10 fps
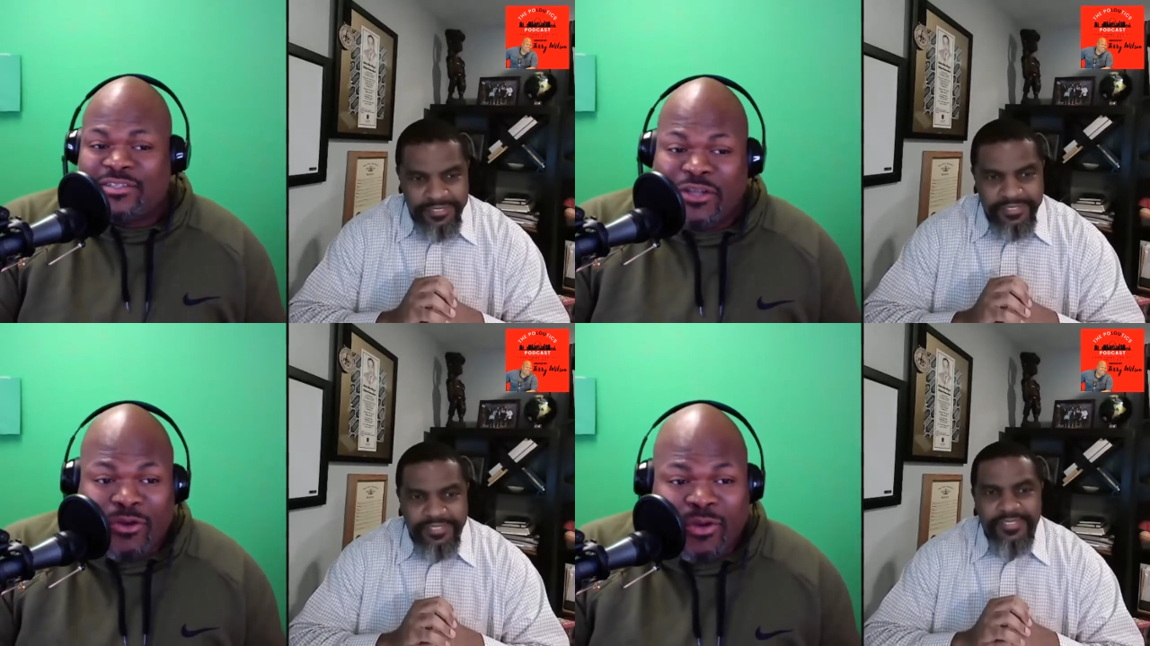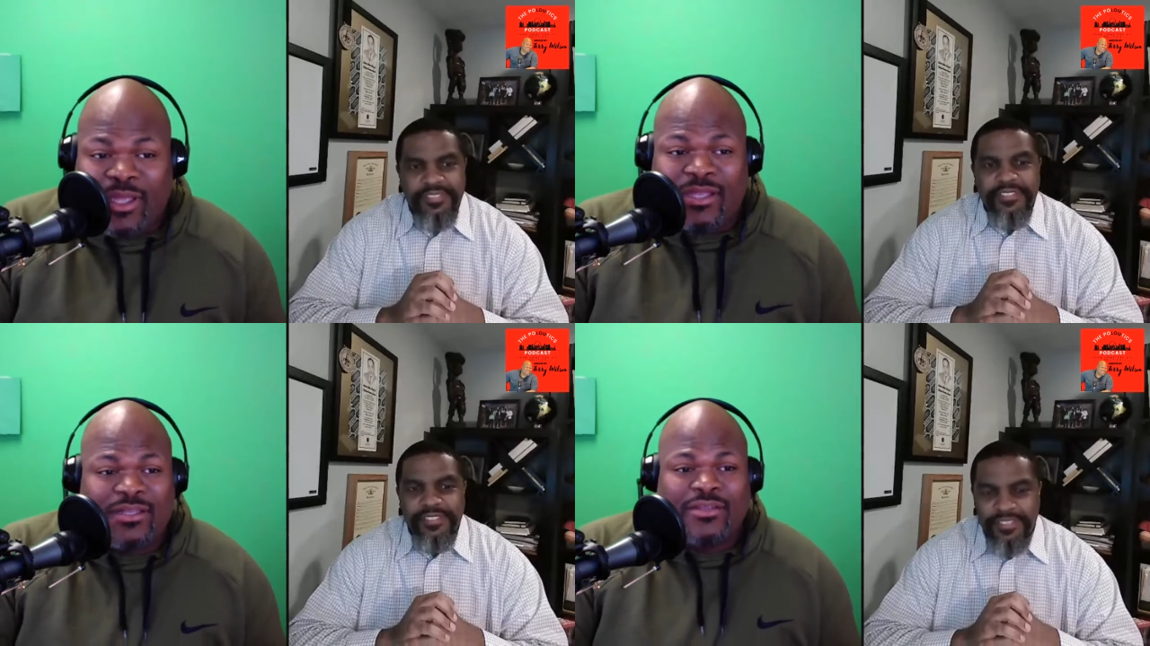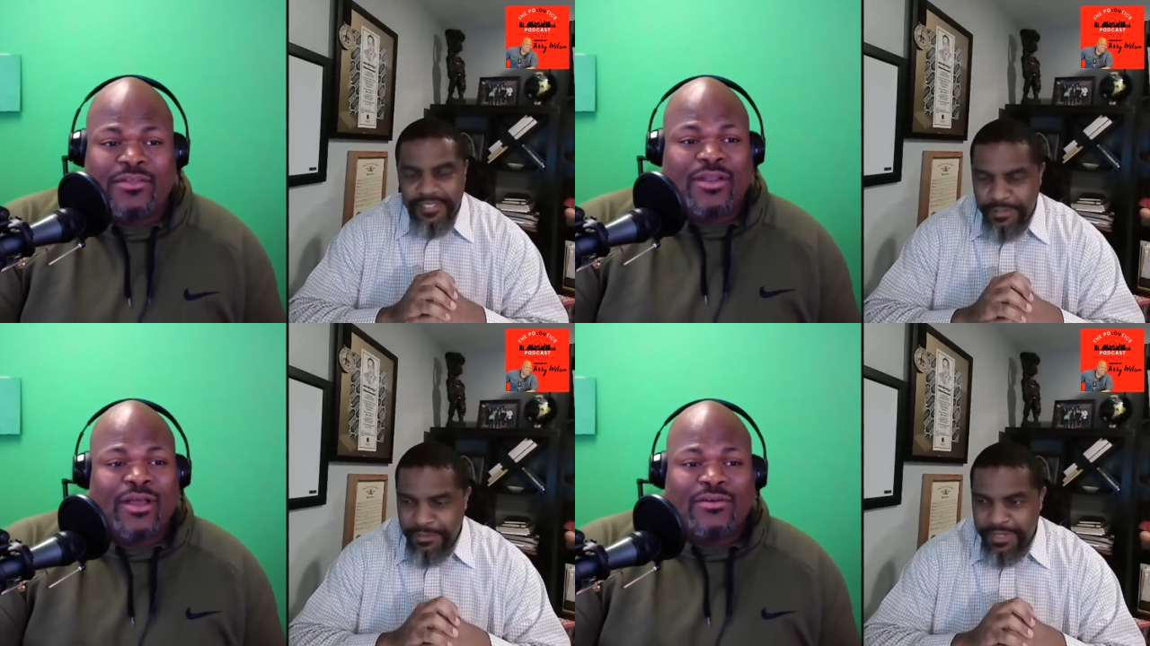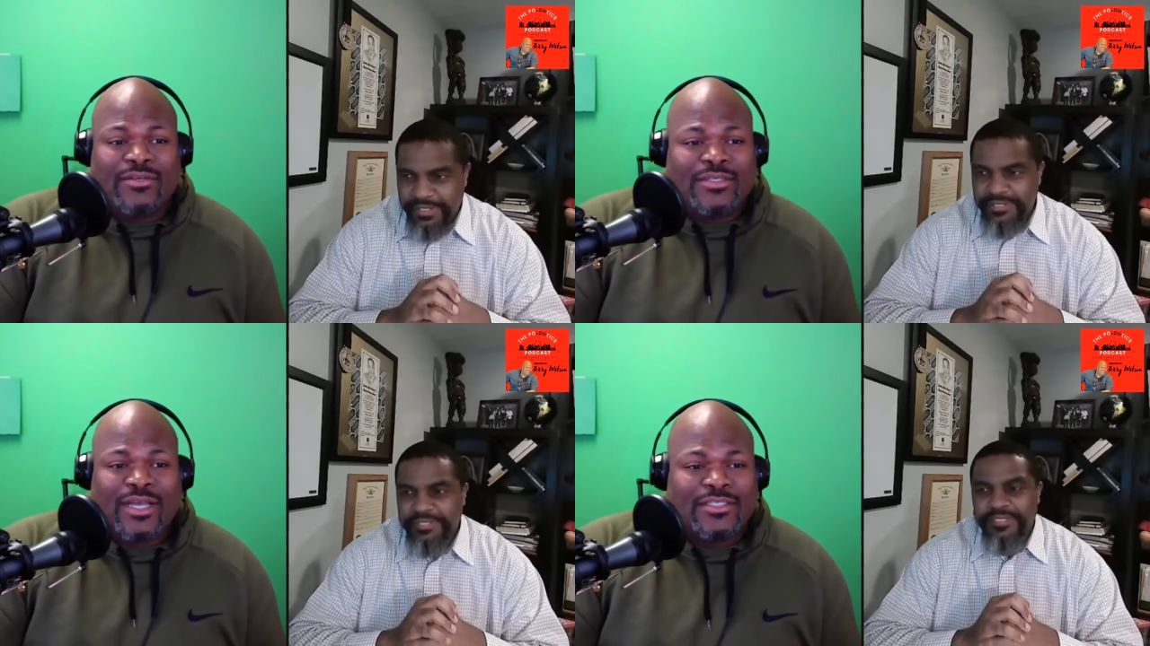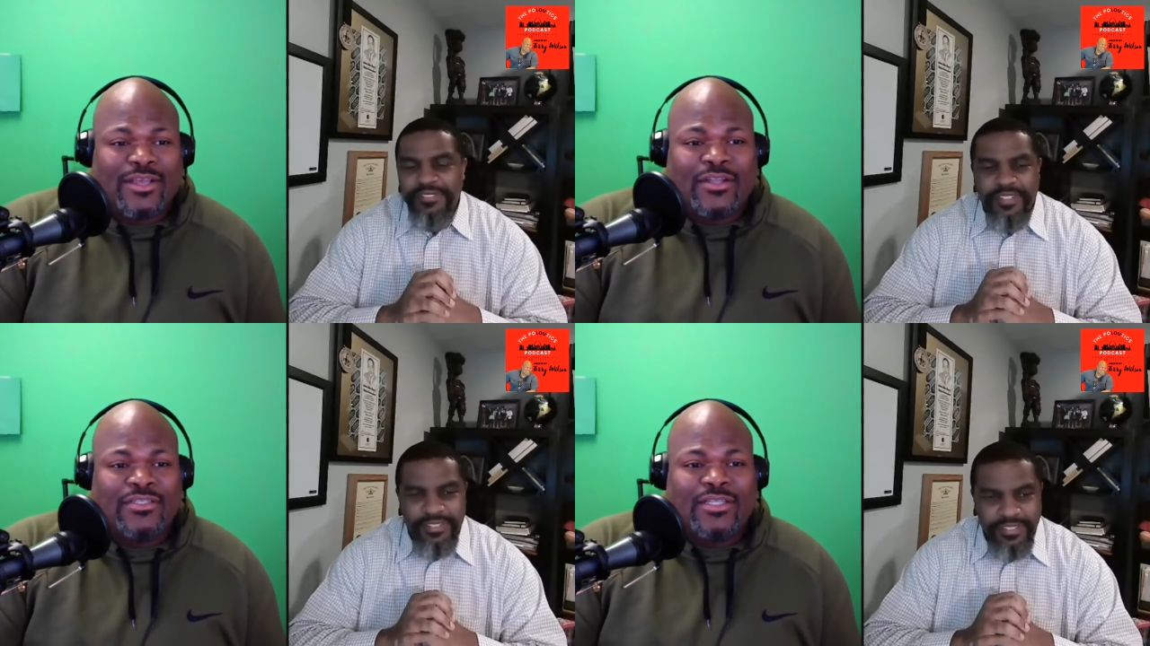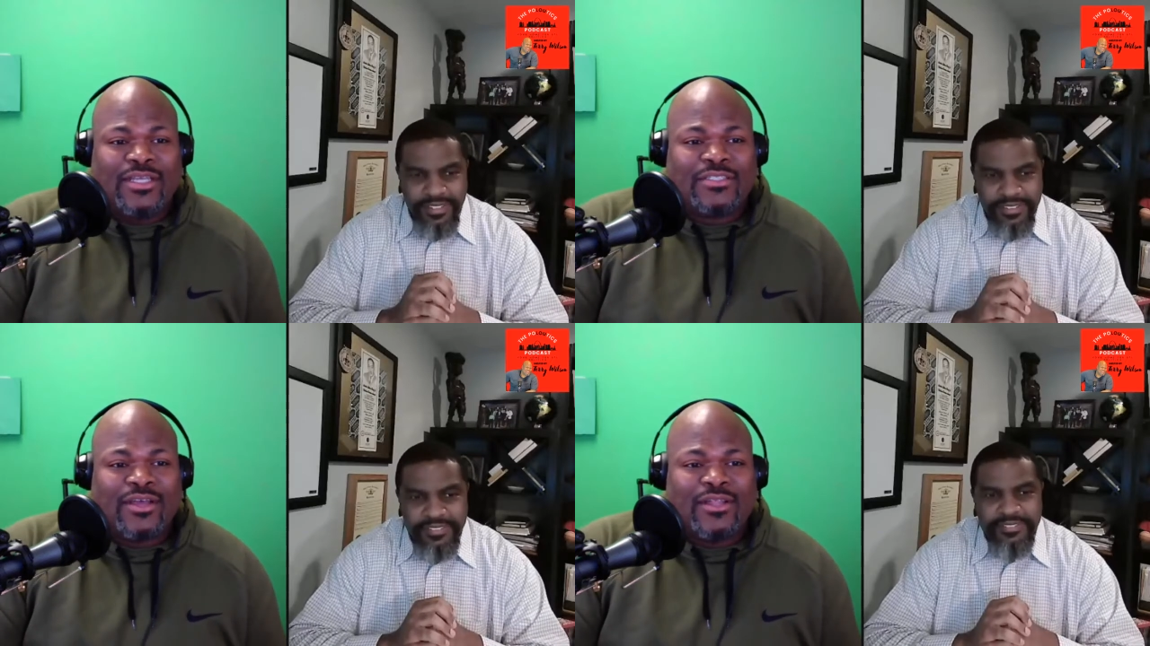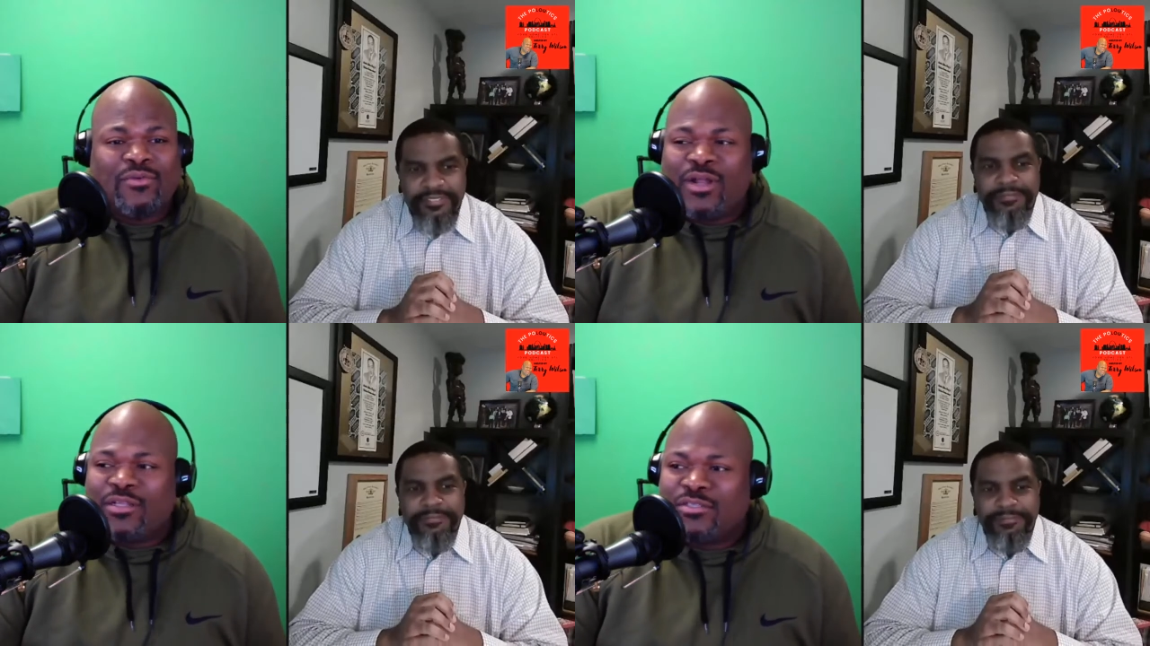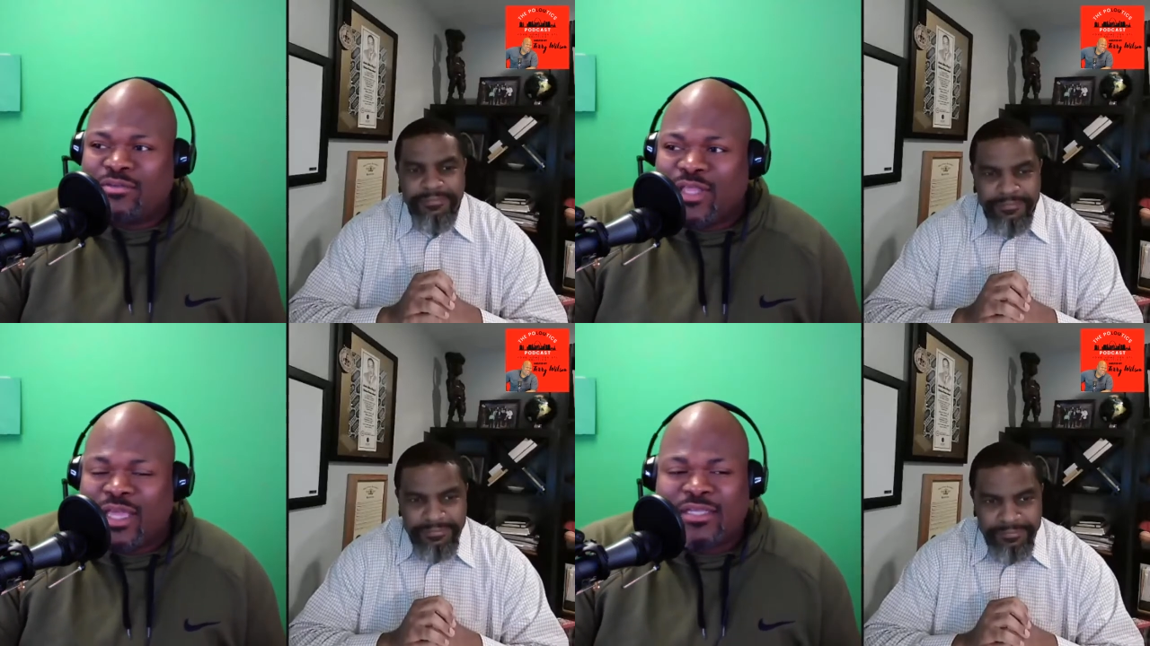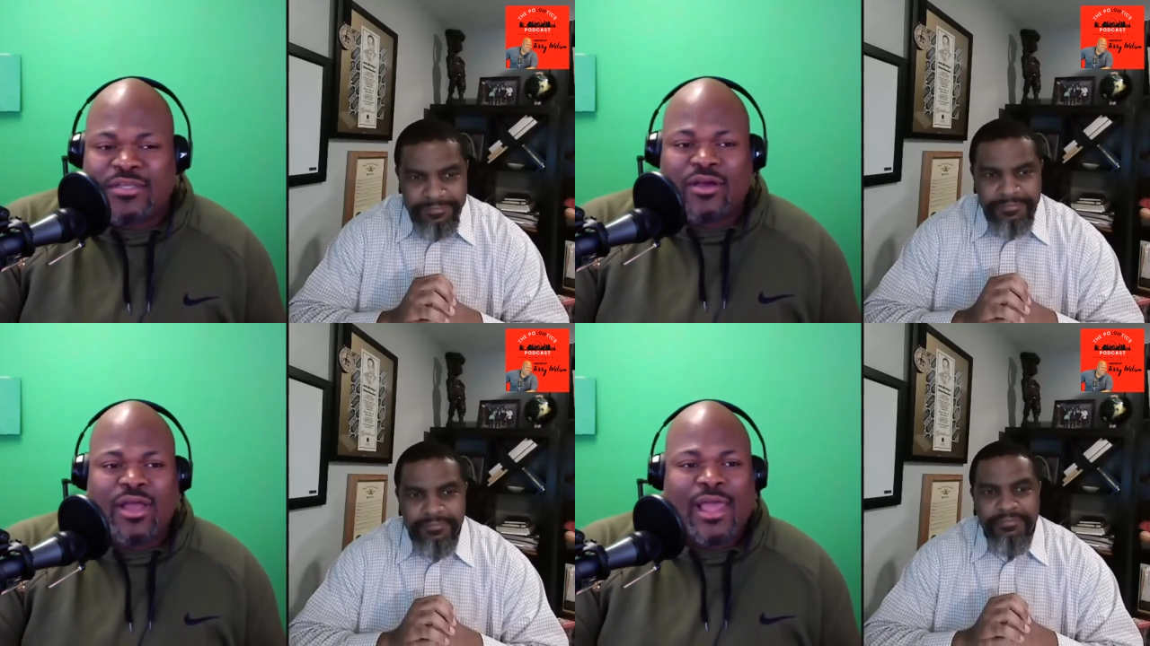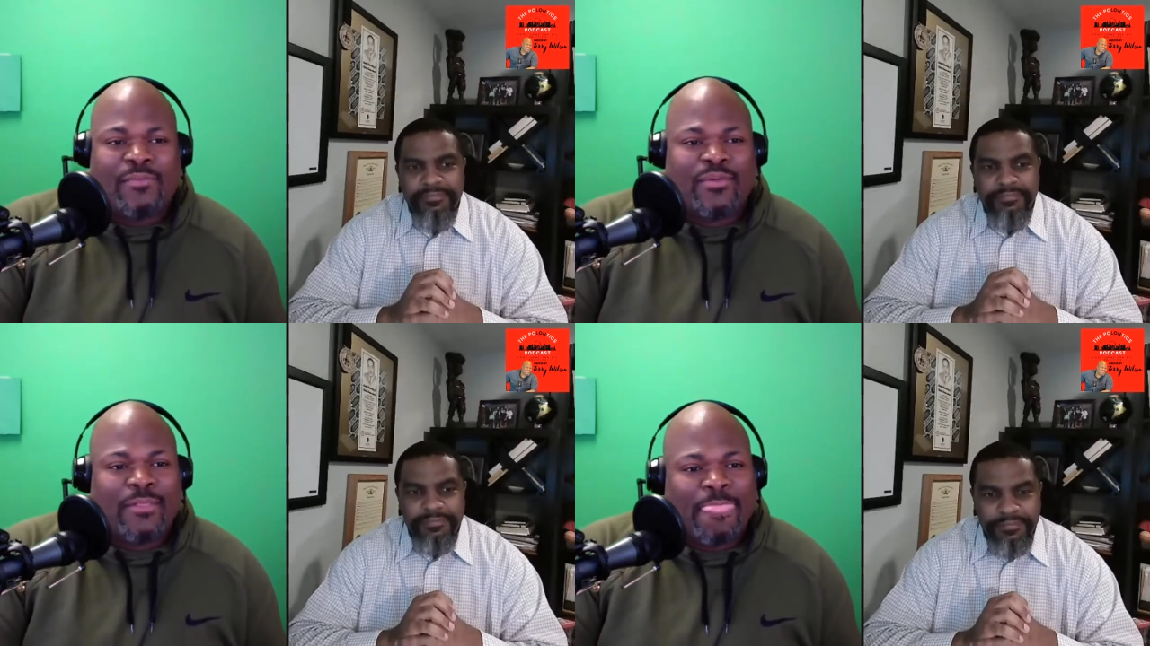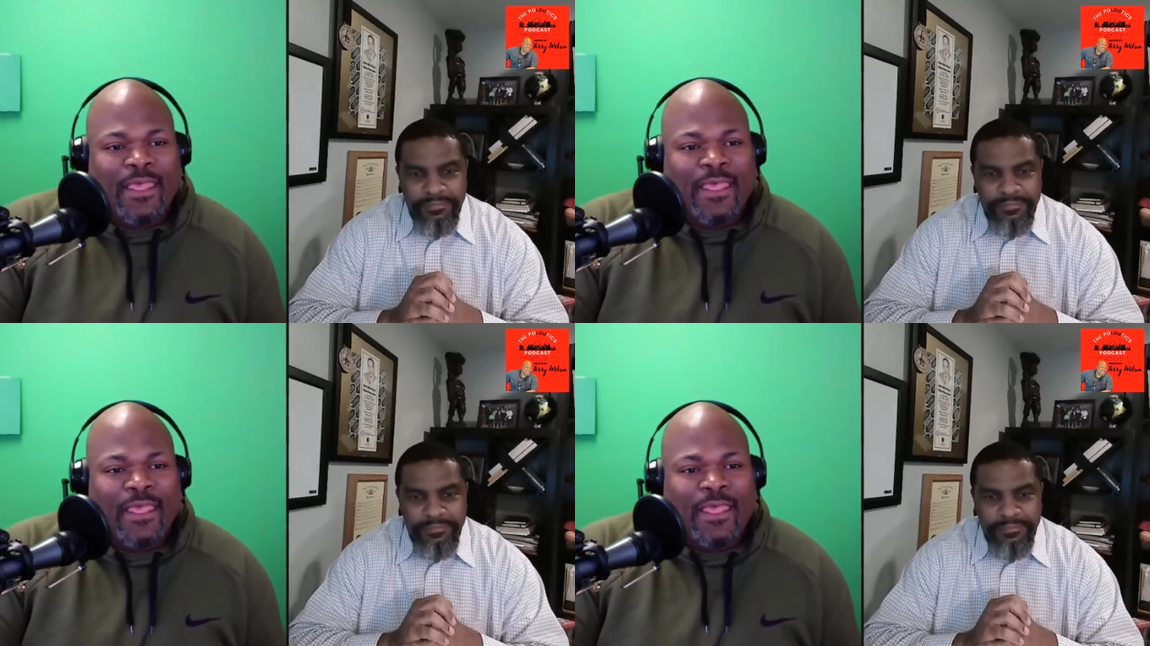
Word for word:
Speaker 1: do it. You do know. It it's only it. it's only one or two things gonna happen.